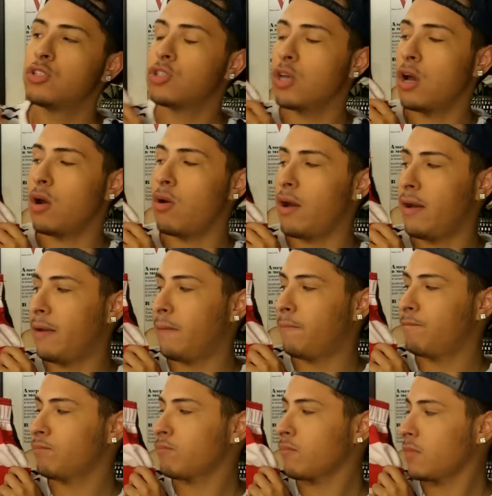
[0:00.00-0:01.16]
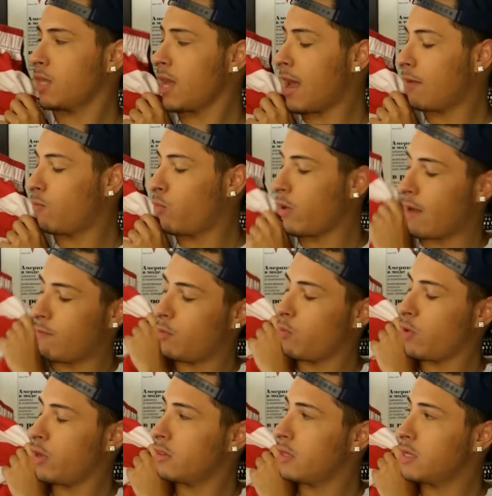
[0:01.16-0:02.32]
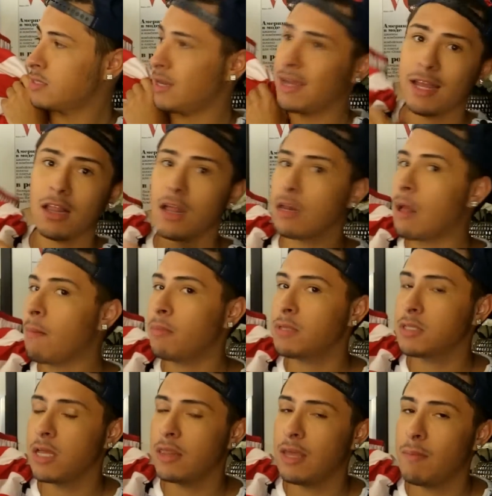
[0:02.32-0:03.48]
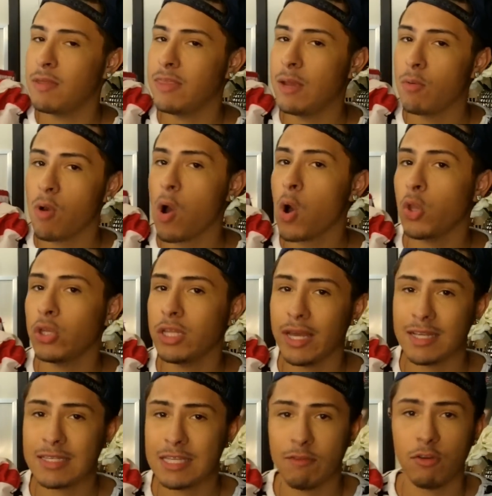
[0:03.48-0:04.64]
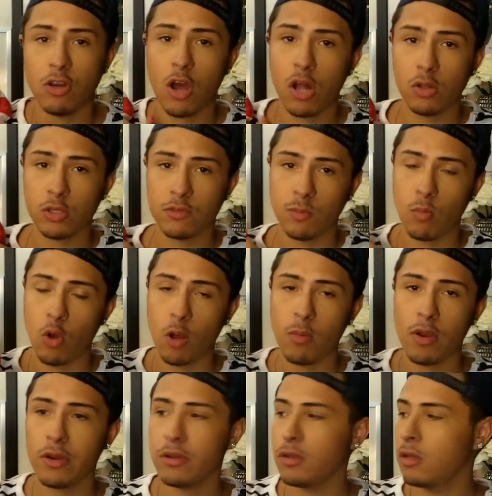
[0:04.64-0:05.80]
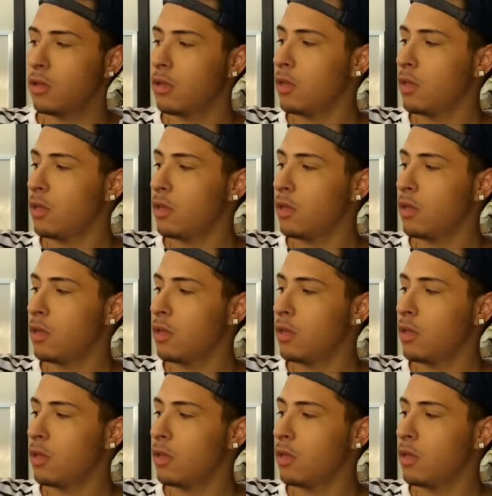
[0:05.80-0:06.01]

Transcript: So um, yeah, I've, I've been wearing these, and I get a lot of compliments on them. And they were only like seven dollars from Walmart,